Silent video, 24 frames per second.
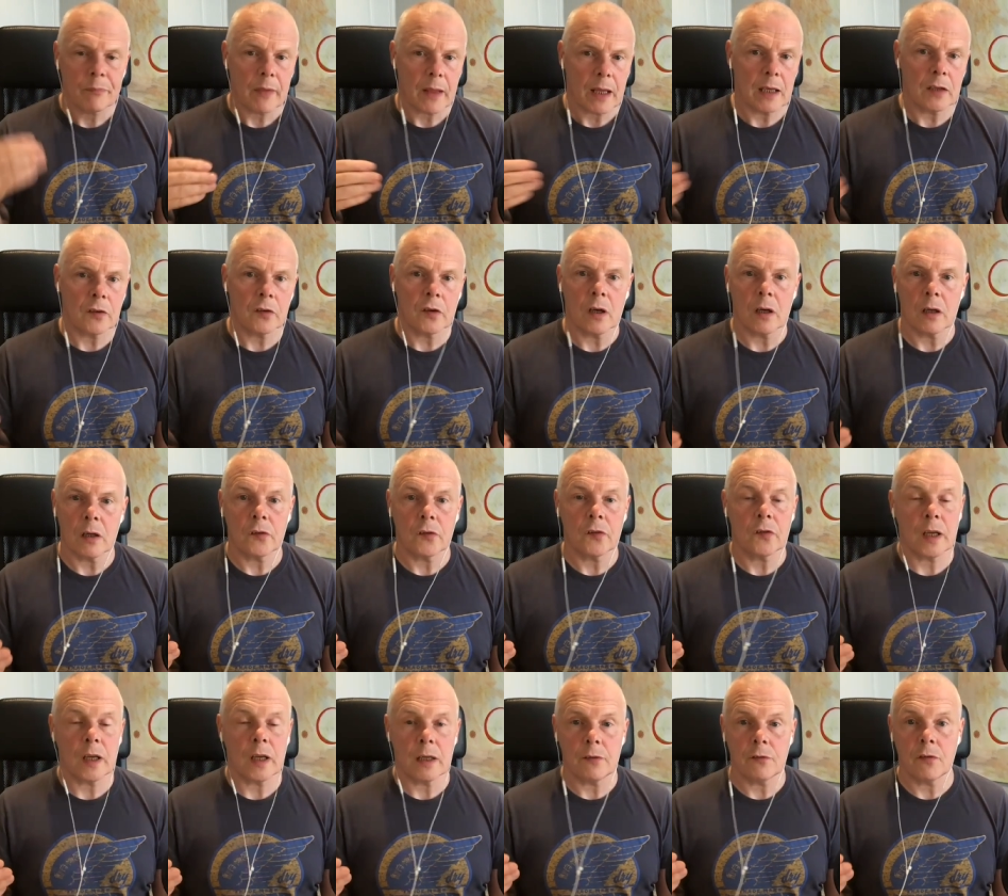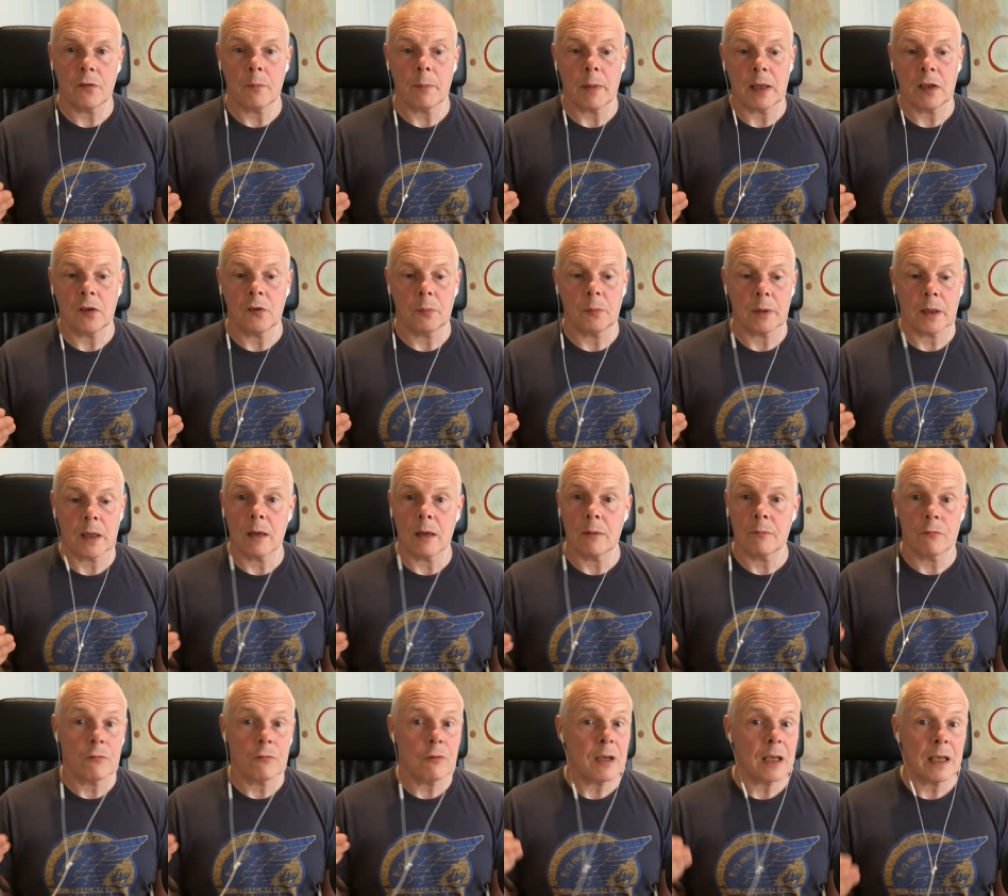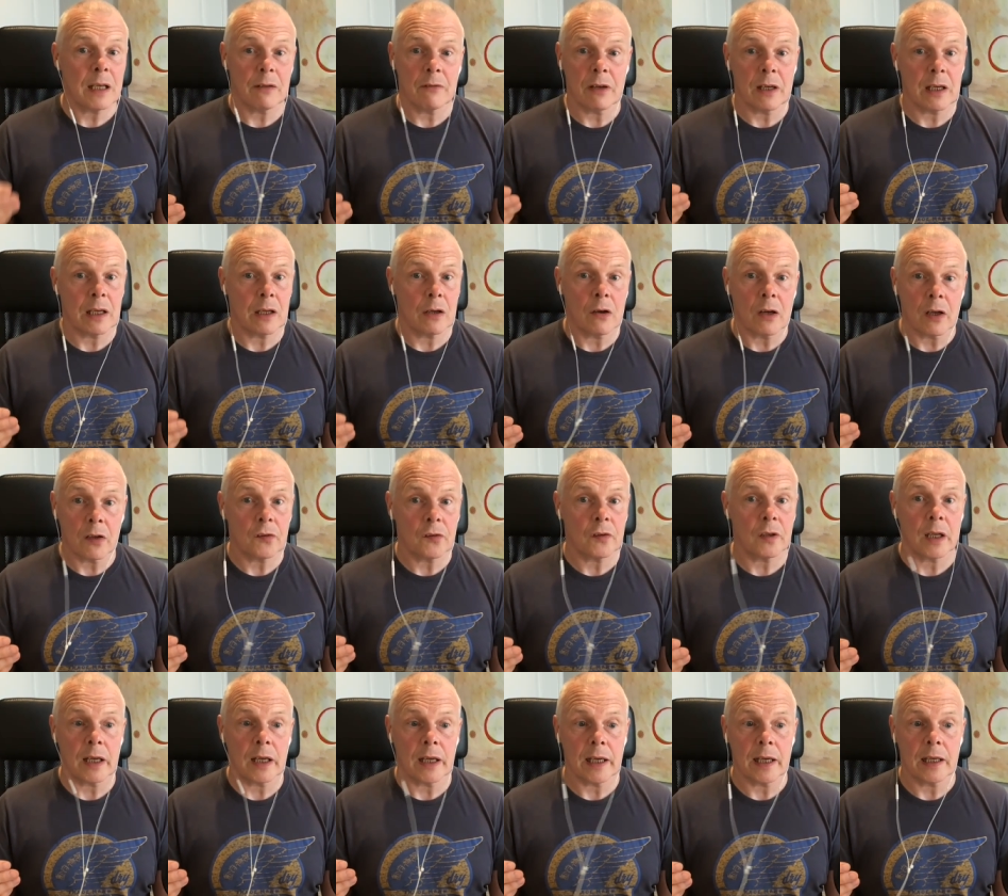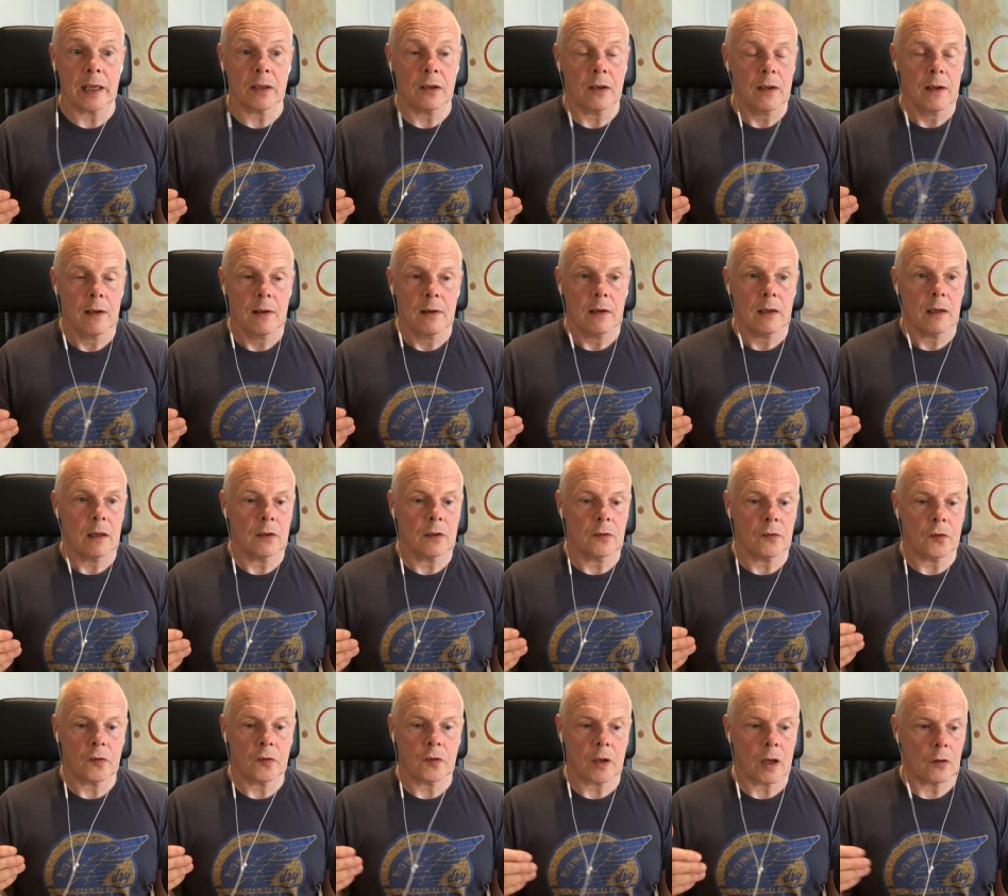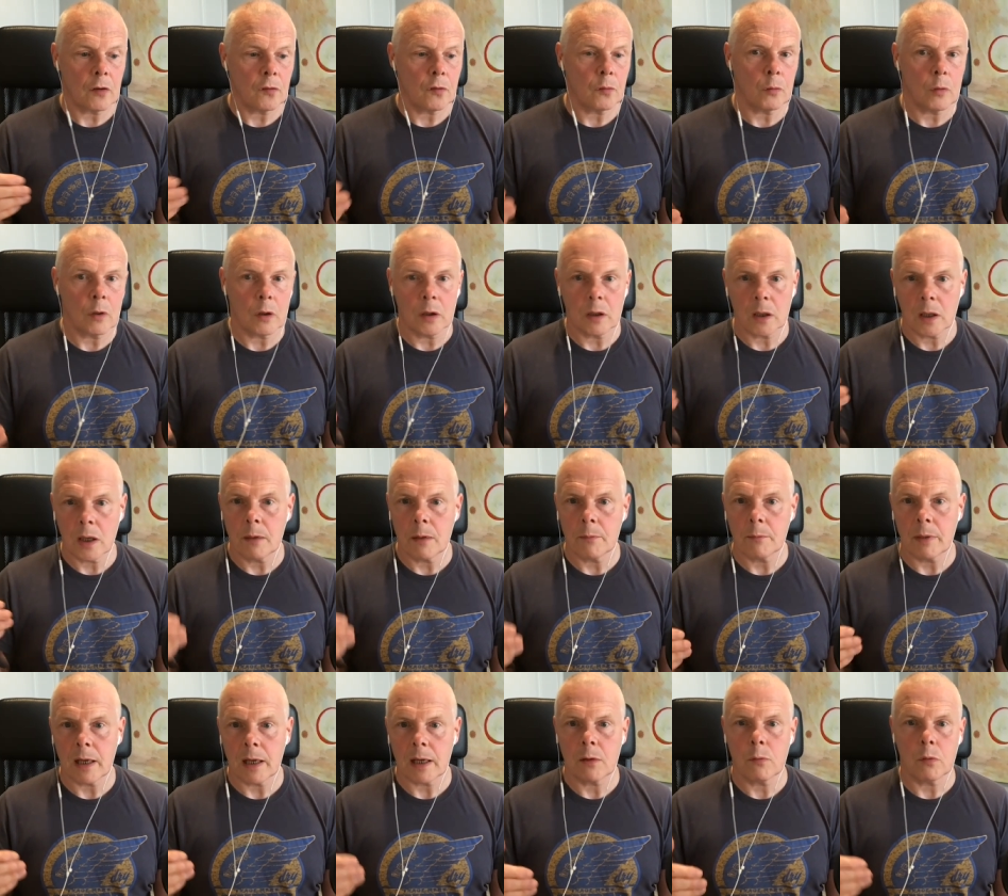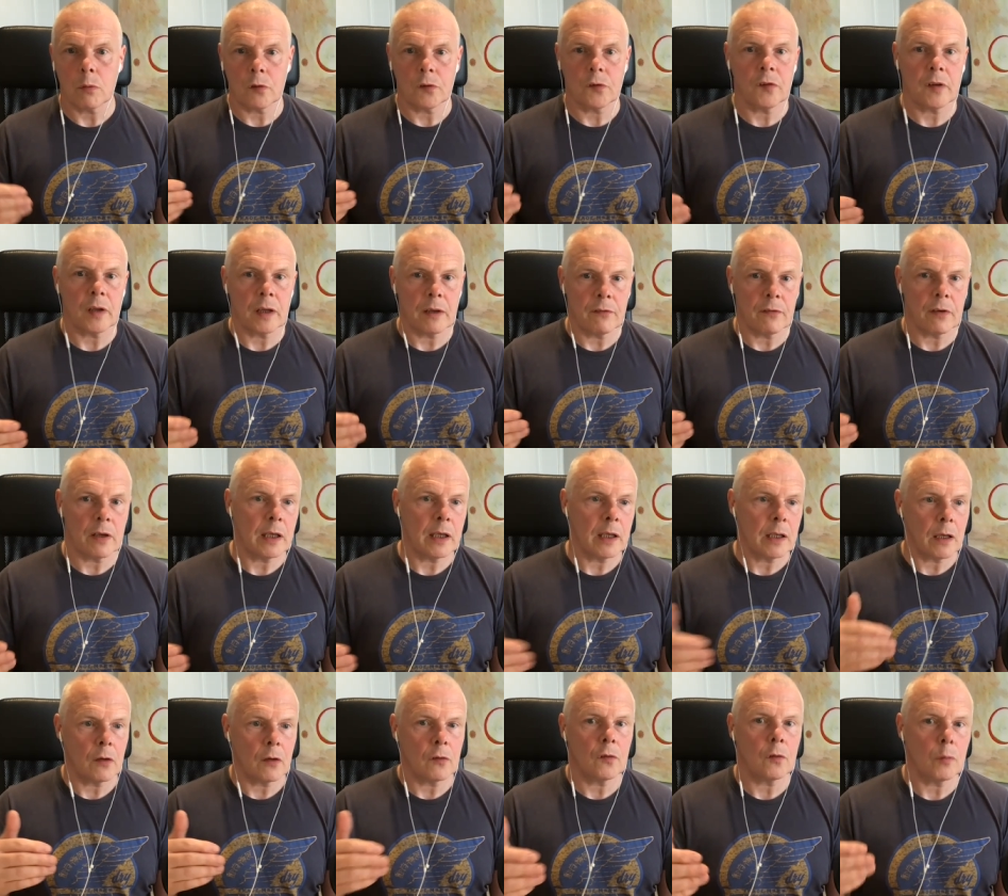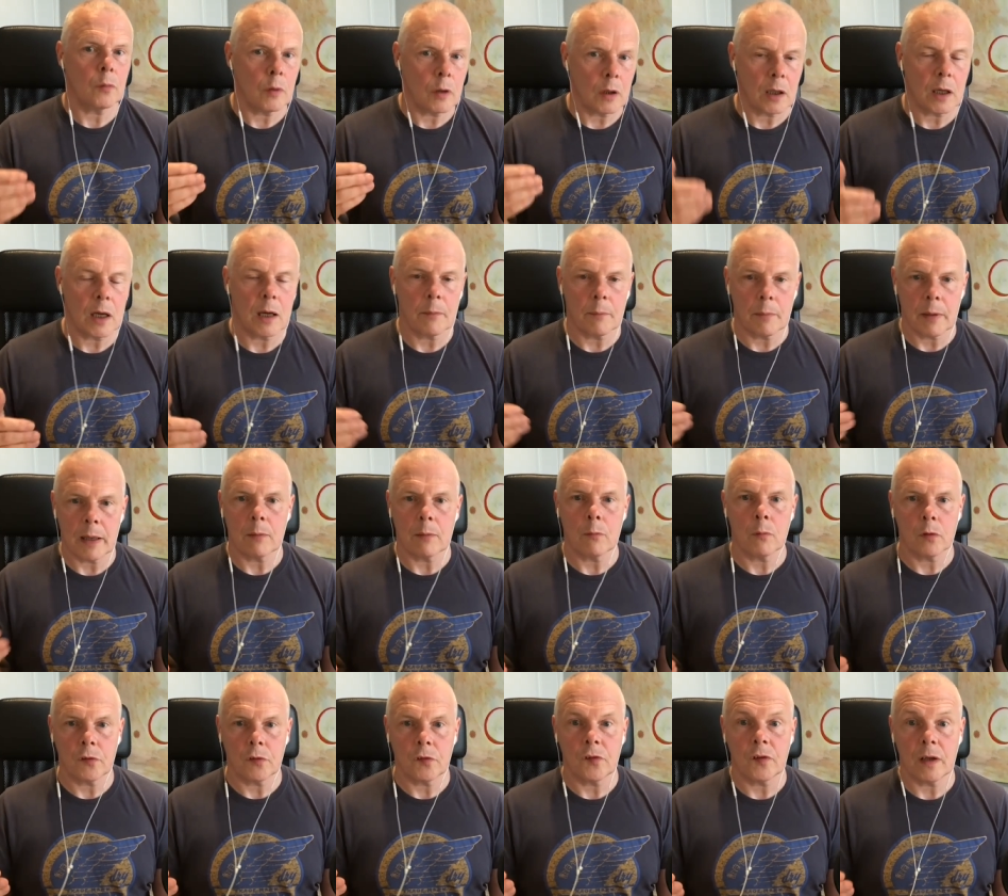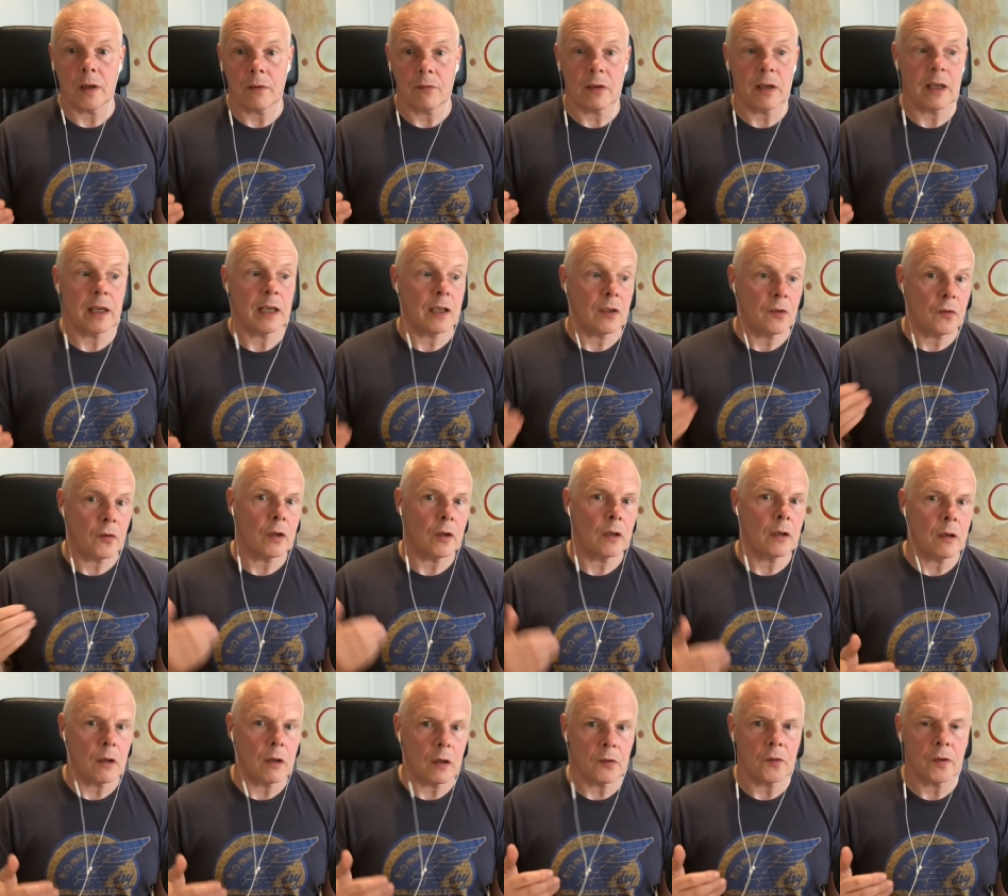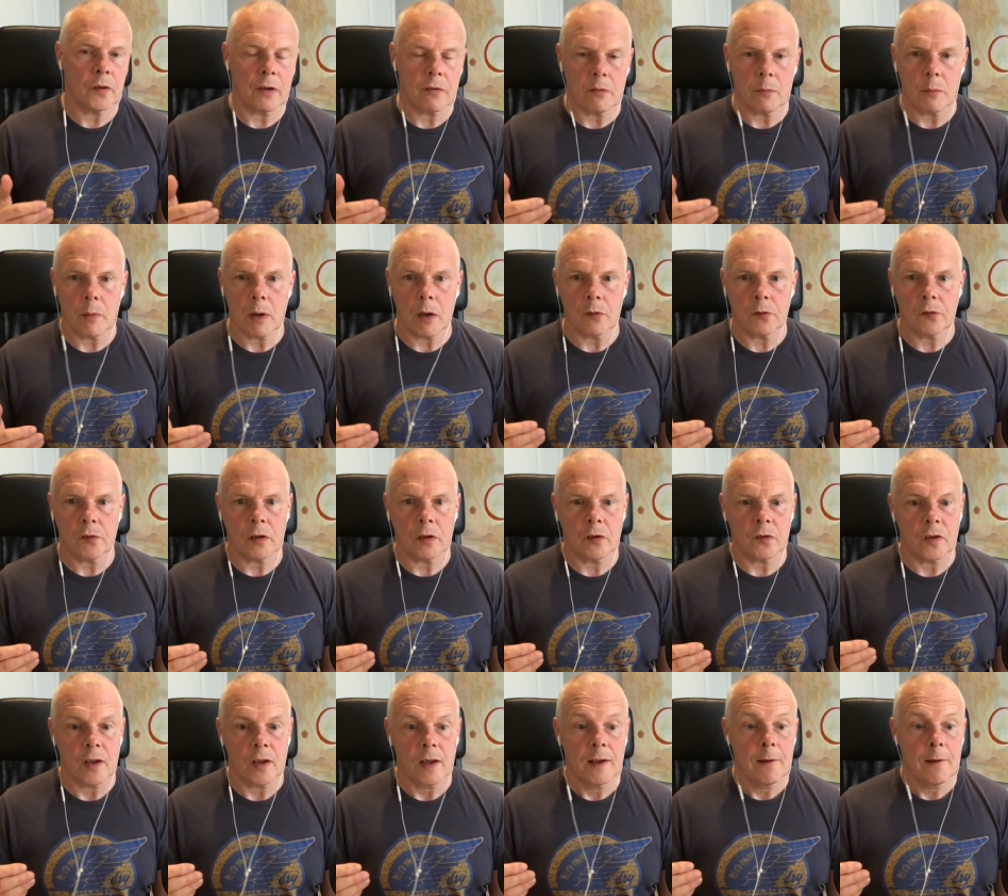as Carlos said, for men to become really, really isolated, and just go to work, come back, watch TV, go to work, come back, watch TV, internalize their emotions.